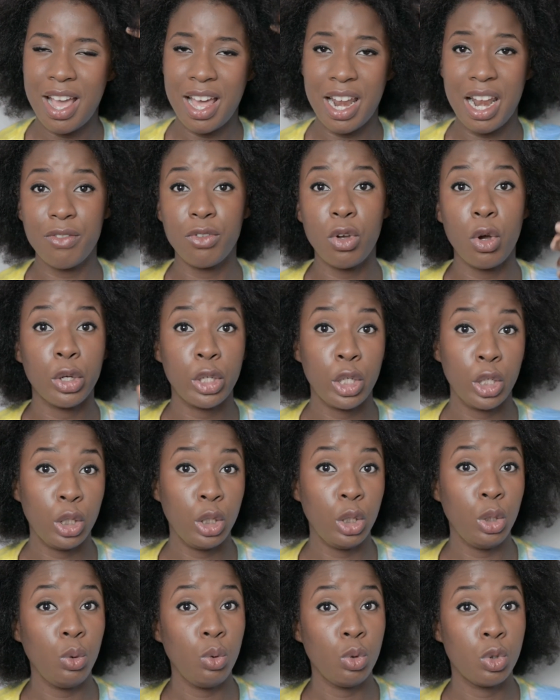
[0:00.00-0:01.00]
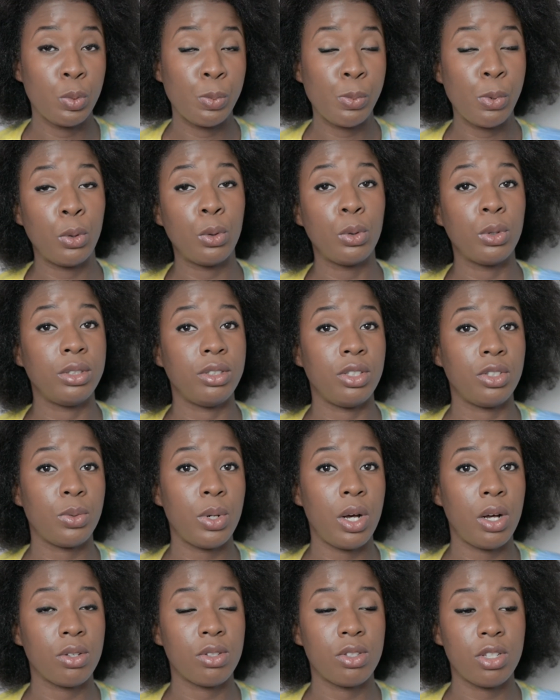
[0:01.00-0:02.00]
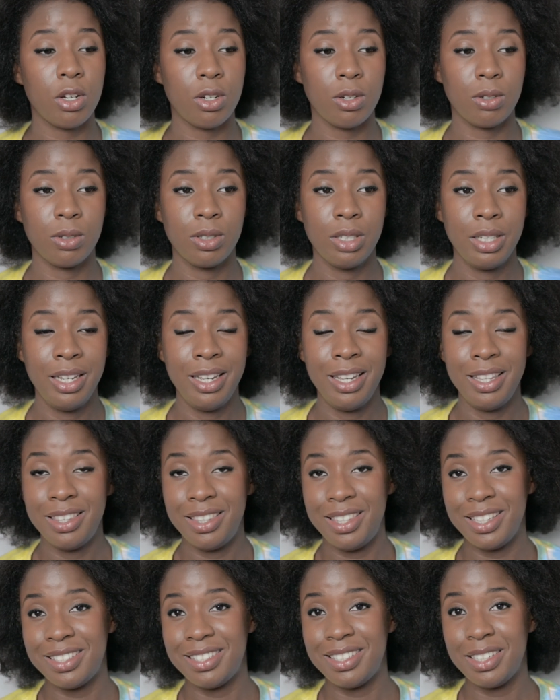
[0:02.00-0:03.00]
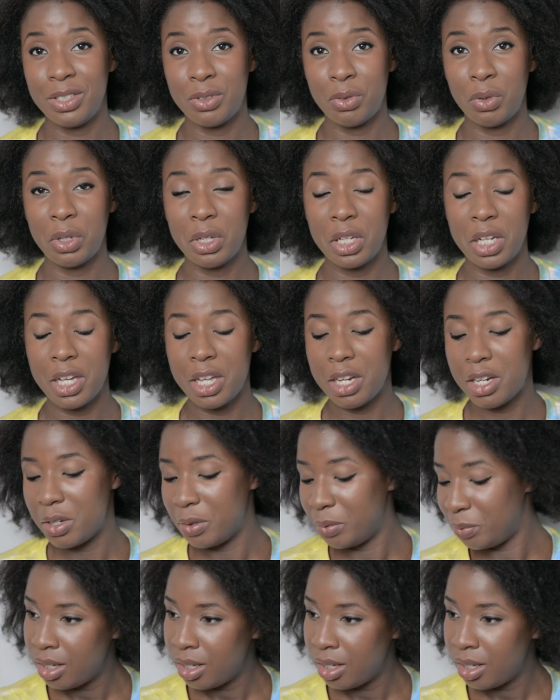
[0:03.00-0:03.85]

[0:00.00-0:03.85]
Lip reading: And I've got huge pores as well, so this is really good.